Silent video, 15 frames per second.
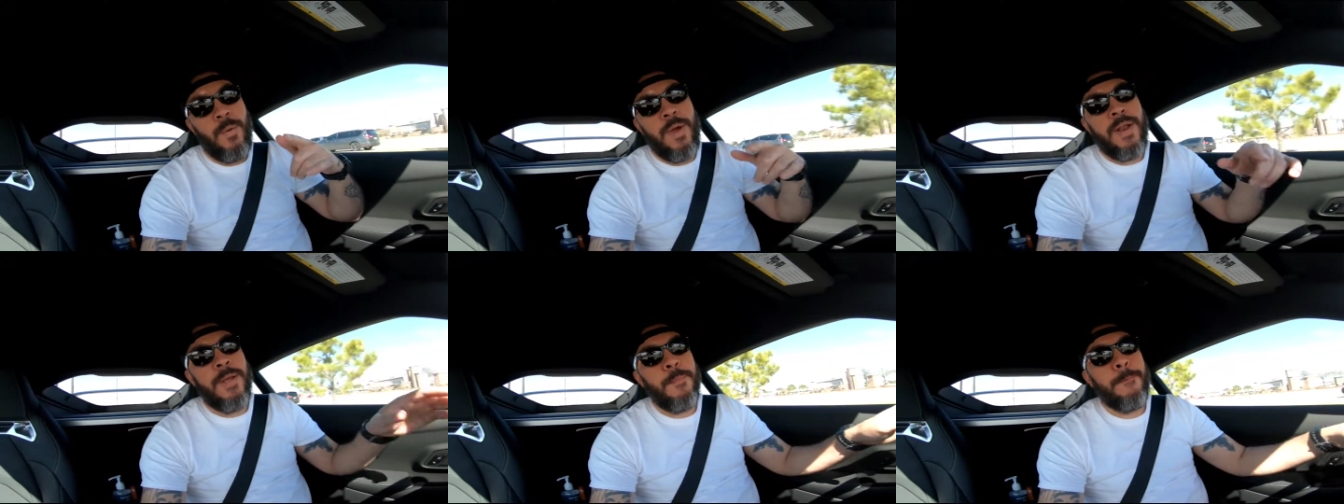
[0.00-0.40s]

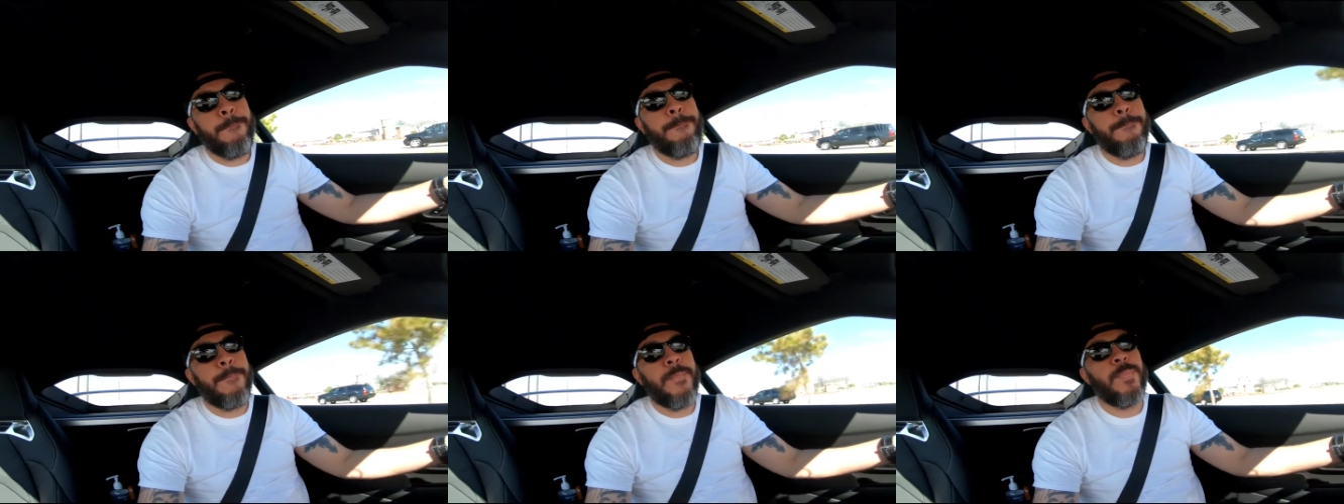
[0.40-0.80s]
you ready?
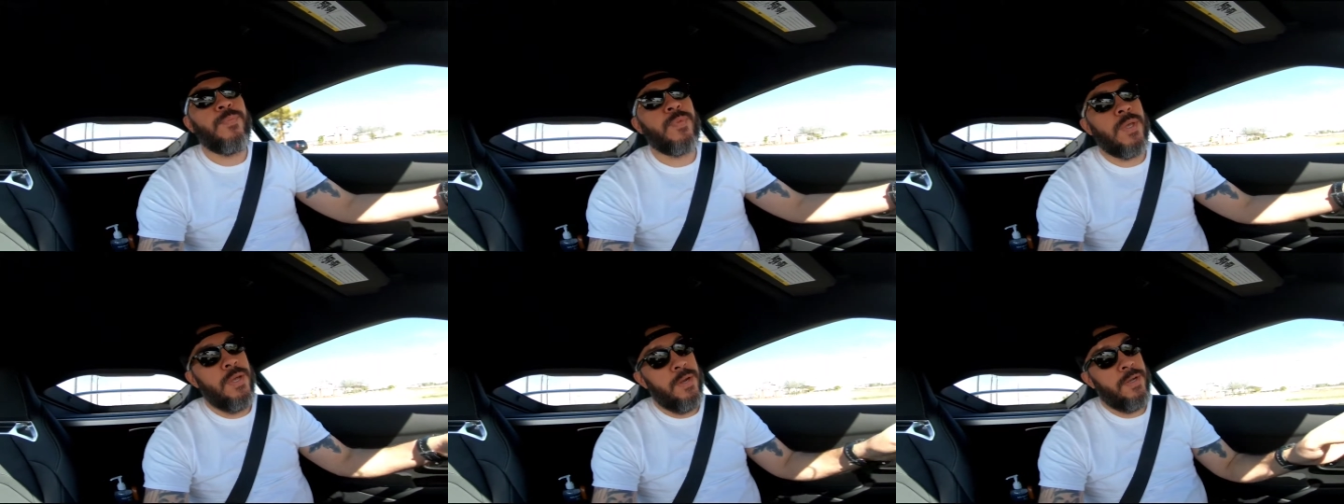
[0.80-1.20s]

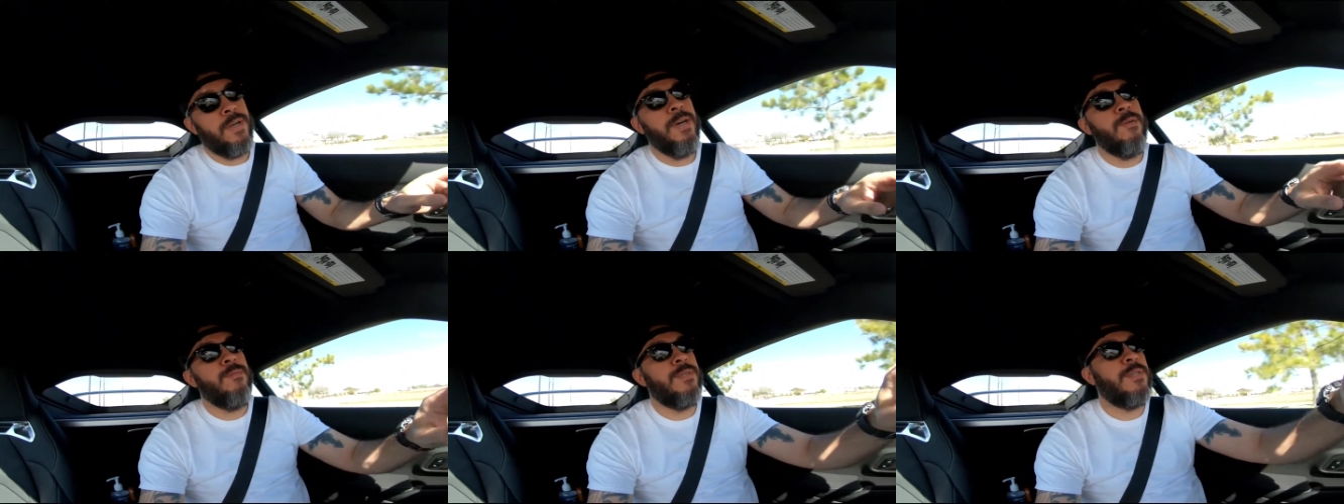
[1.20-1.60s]

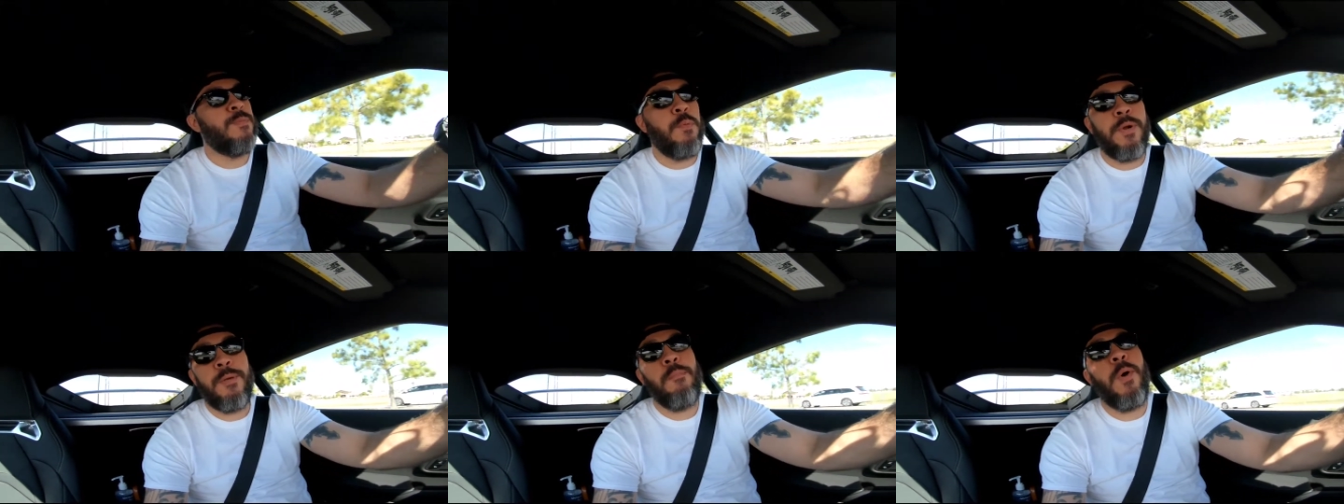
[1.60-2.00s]
Here it comes.
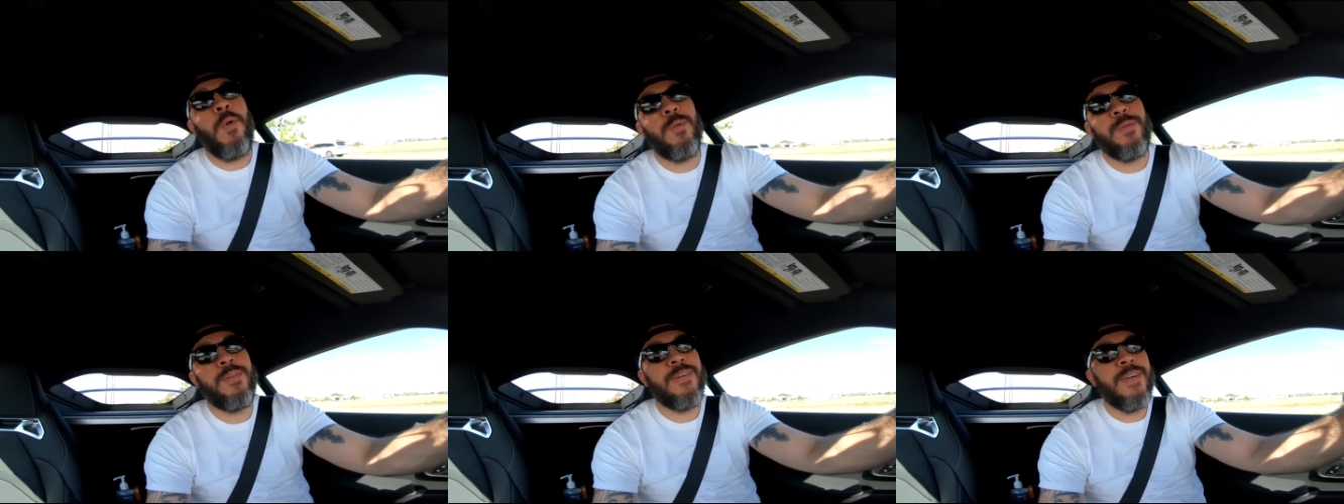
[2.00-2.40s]
It's pretty
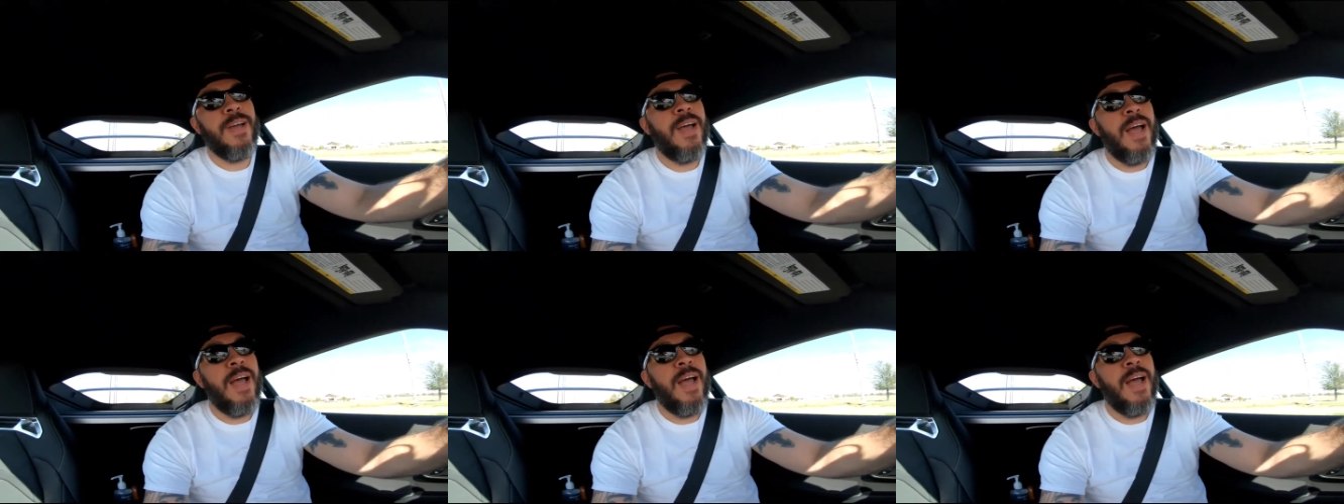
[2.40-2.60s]
bold.